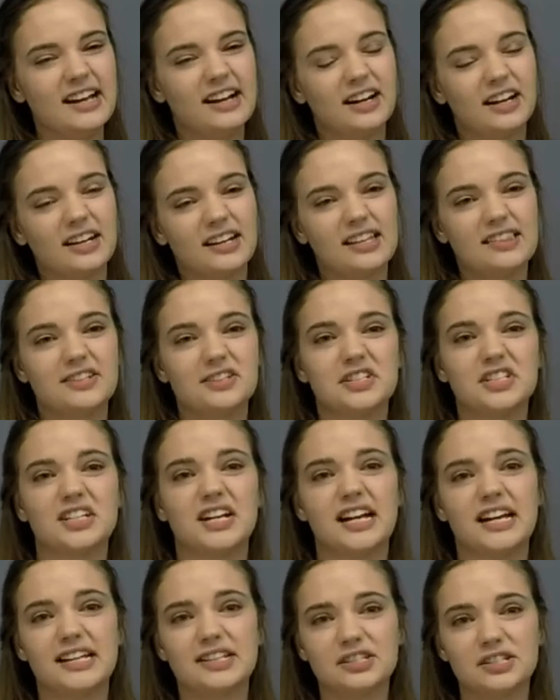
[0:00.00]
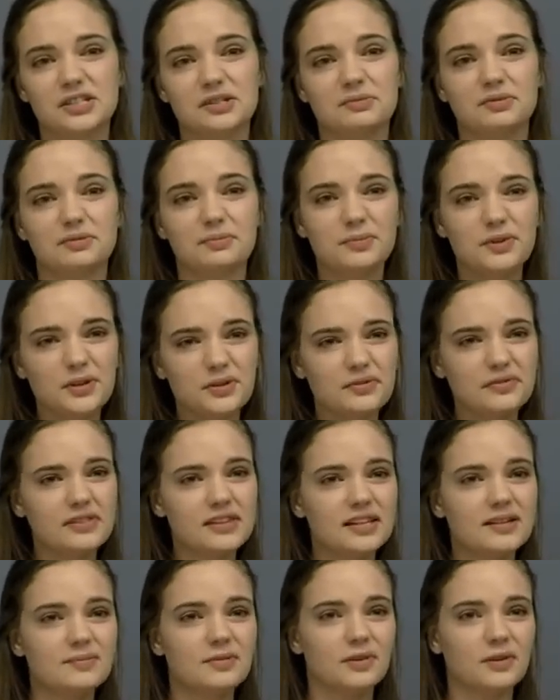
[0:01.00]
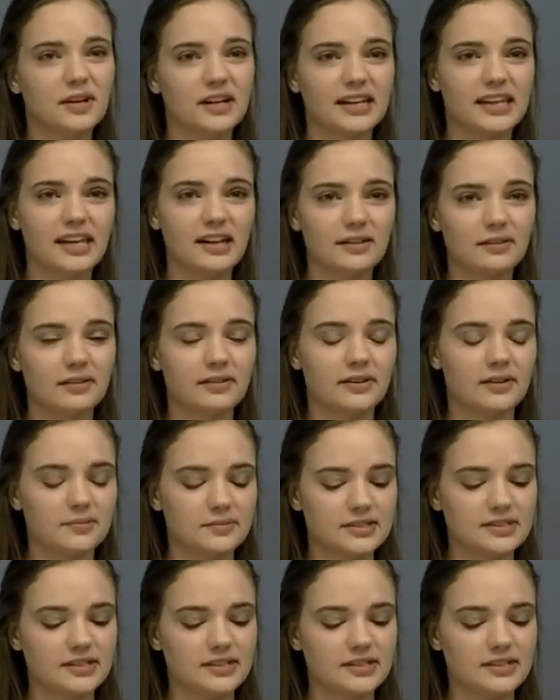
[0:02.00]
are either trying to remove them or kill them.